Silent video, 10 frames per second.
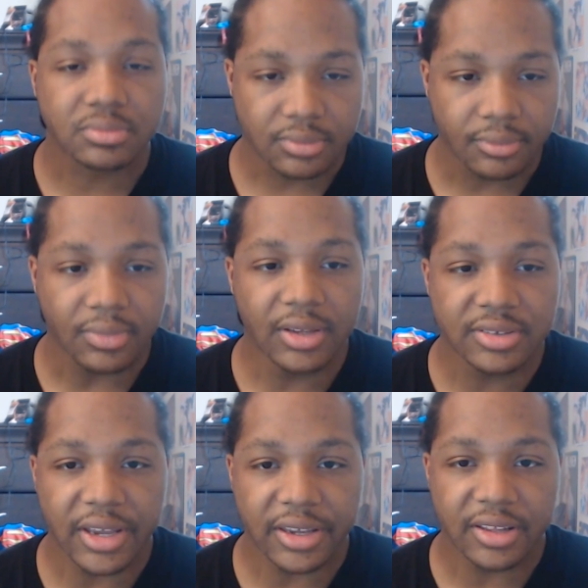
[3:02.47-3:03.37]

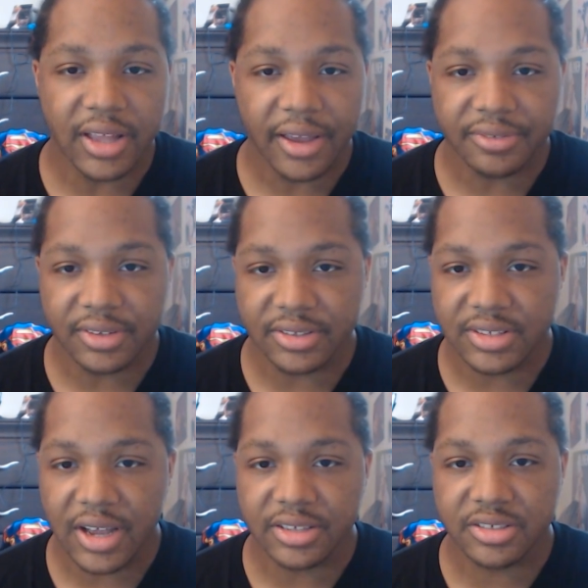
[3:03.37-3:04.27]
Second Life does not
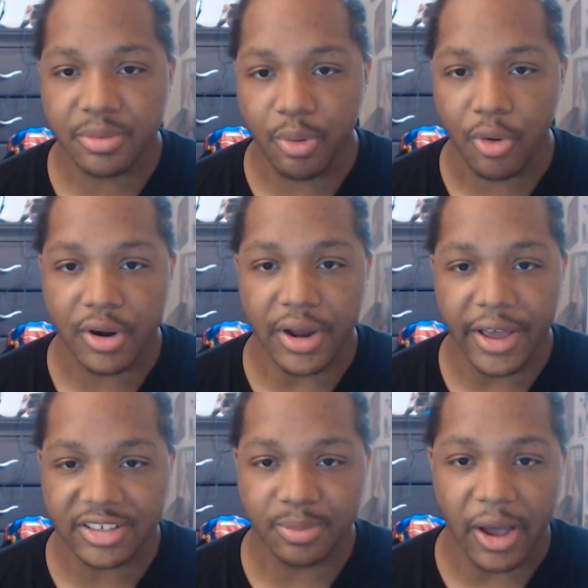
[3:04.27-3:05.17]
support
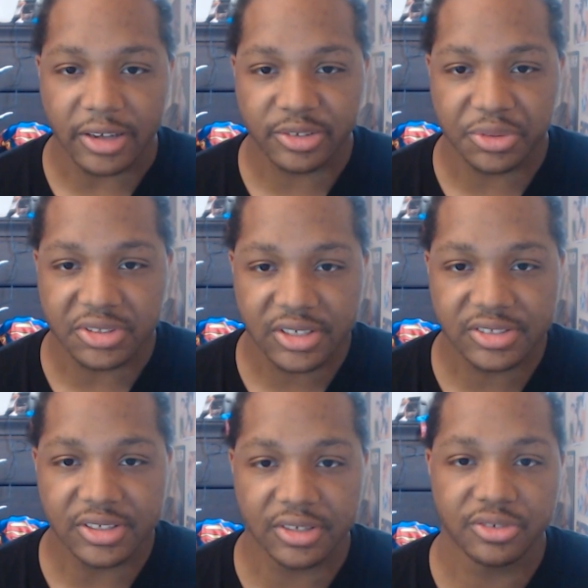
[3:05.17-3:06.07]
Xbox three sixty
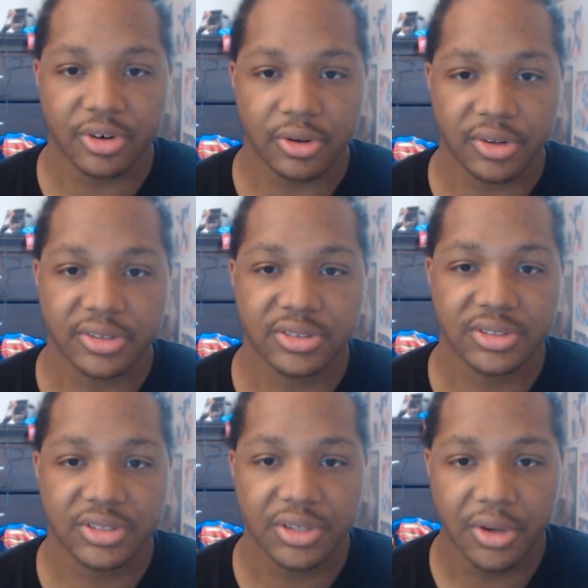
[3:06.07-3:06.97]
controllers
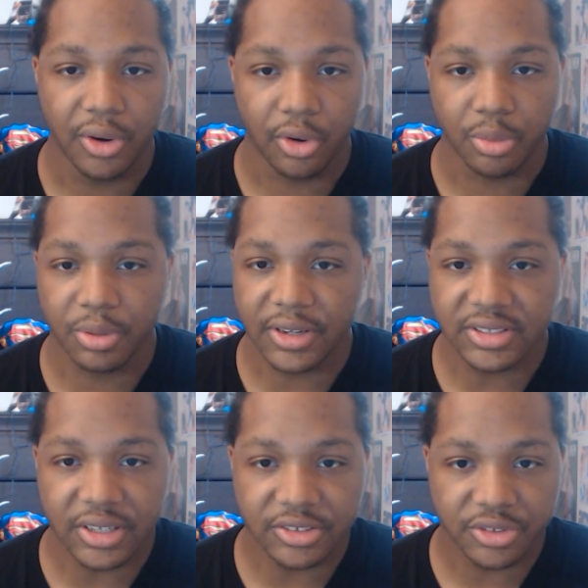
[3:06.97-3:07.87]
or
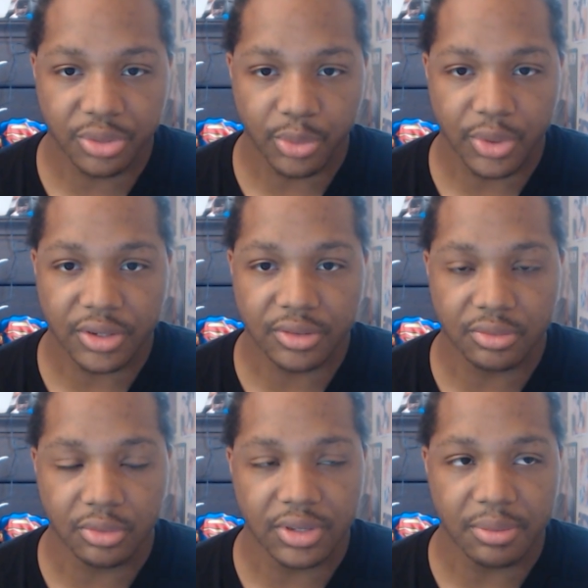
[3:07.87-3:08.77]
PlayStation three, well,
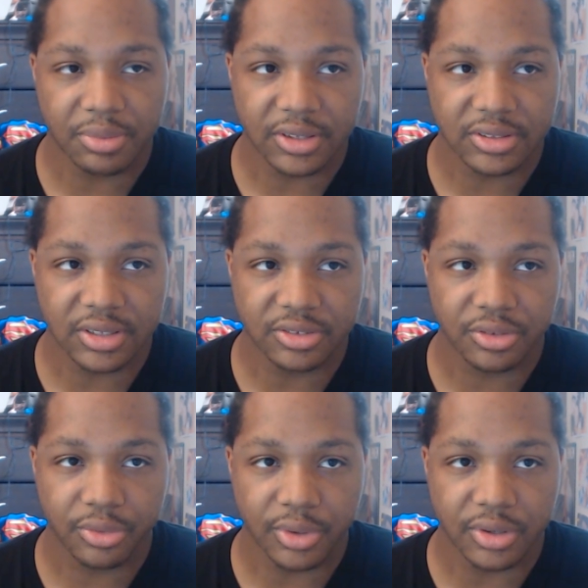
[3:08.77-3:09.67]
not PlayStation three
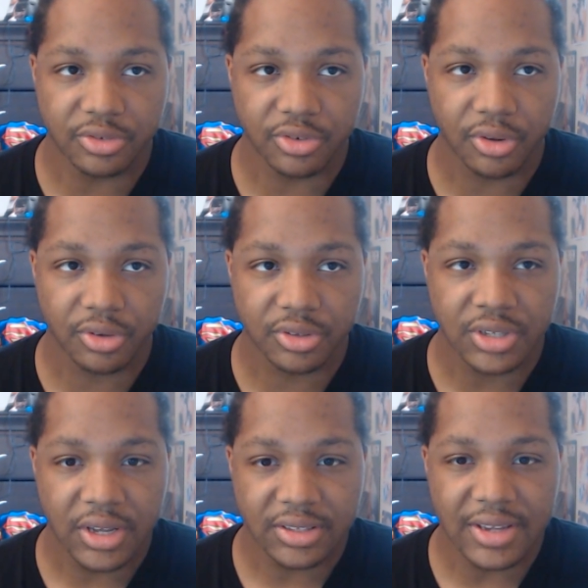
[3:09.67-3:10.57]
controllers.
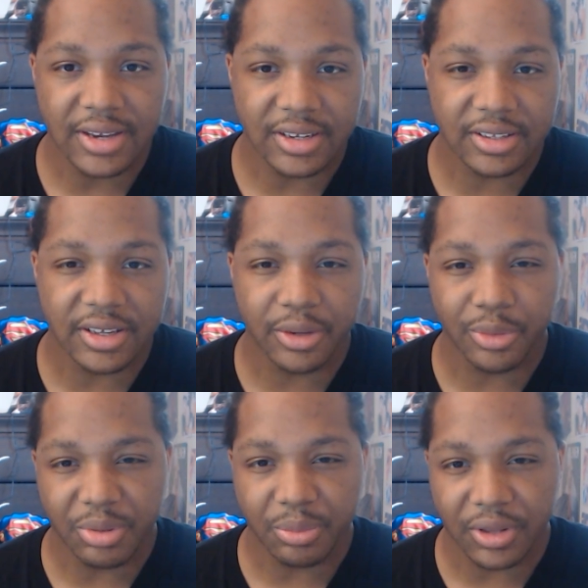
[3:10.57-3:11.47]
Technically it would be
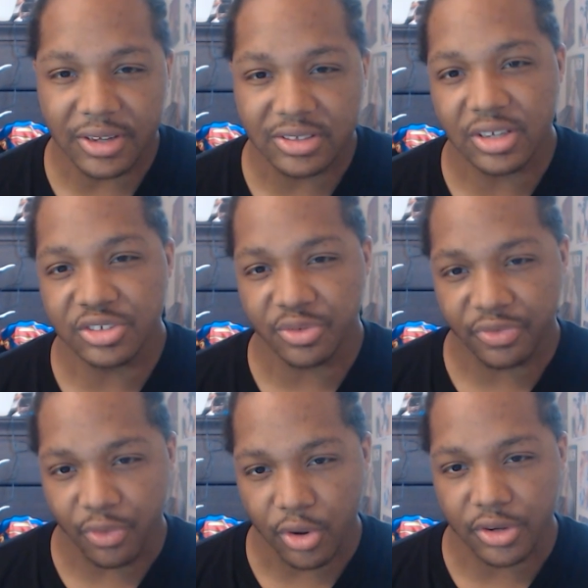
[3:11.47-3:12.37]
PlayStation four
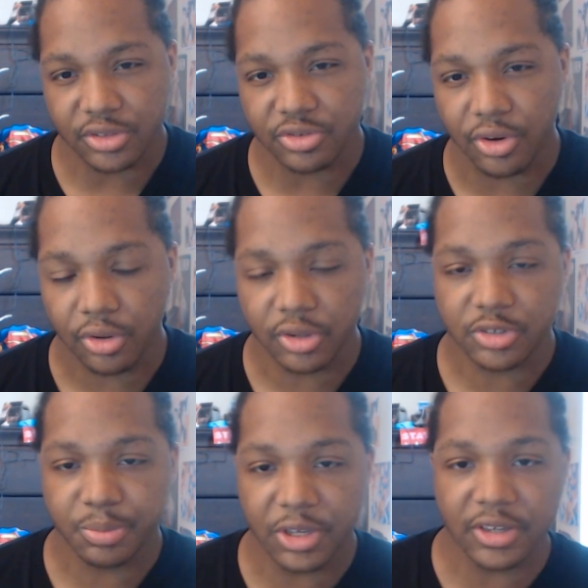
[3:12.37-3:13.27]
controllers,
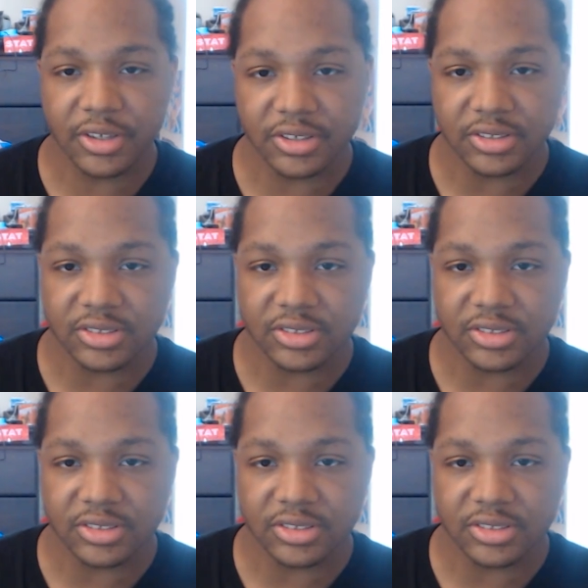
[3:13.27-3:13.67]
because